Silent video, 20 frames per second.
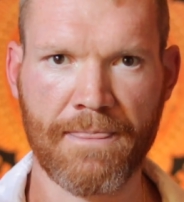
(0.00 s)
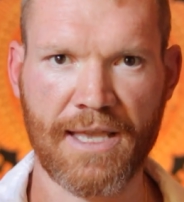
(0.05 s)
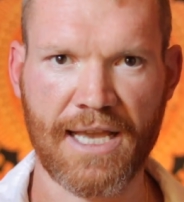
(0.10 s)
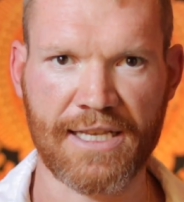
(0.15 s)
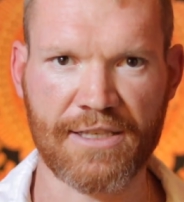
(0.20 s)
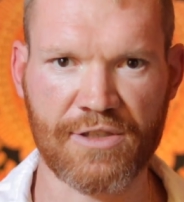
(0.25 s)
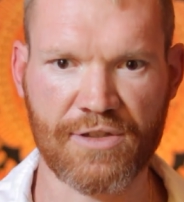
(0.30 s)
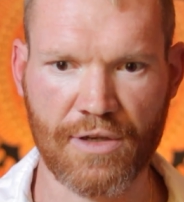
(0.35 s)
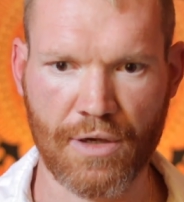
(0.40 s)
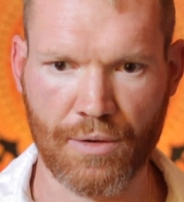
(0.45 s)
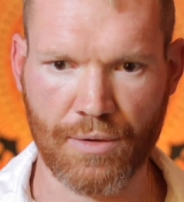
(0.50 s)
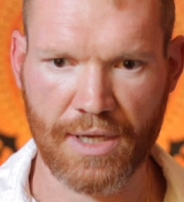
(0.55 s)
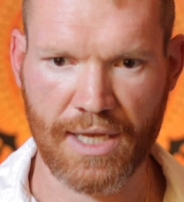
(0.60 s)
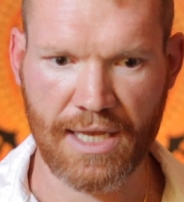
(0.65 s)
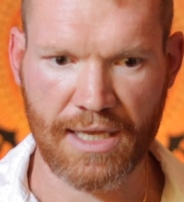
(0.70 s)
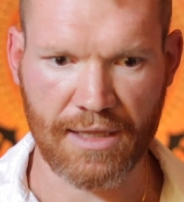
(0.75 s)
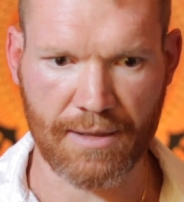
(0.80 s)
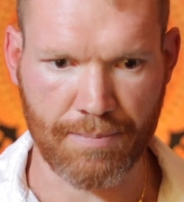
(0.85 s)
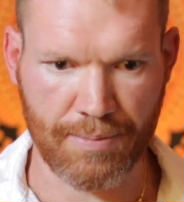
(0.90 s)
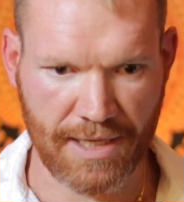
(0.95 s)
And so
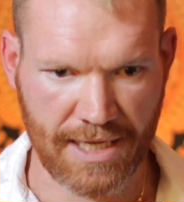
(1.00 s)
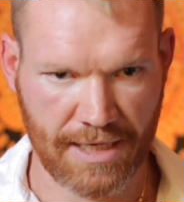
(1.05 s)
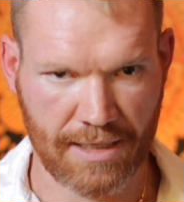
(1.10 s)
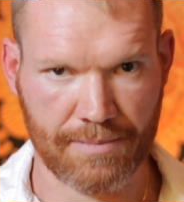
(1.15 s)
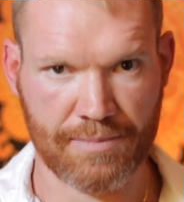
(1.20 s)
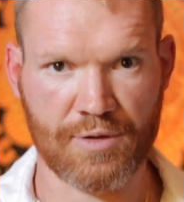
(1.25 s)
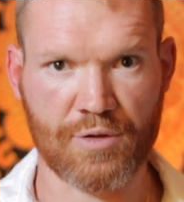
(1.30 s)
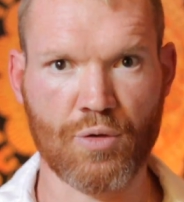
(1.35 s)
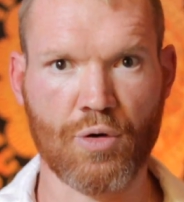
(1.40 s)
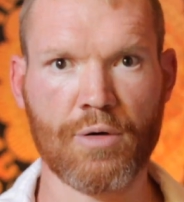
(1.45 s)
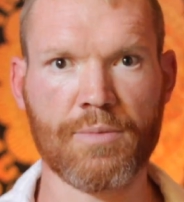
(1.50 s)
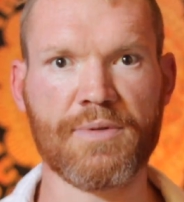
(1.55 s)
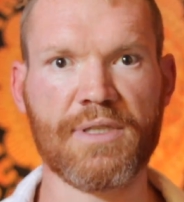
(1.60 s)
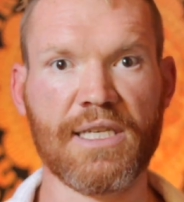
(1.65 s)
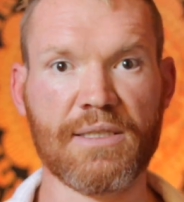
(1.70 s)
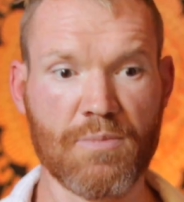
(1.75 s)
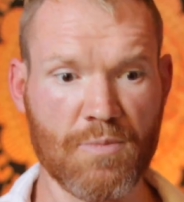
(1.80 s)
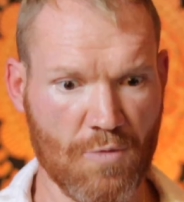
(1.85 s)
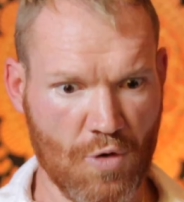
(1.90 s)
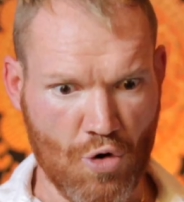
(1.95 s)
the plant absorbs
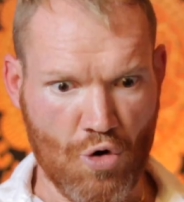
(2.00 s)
this,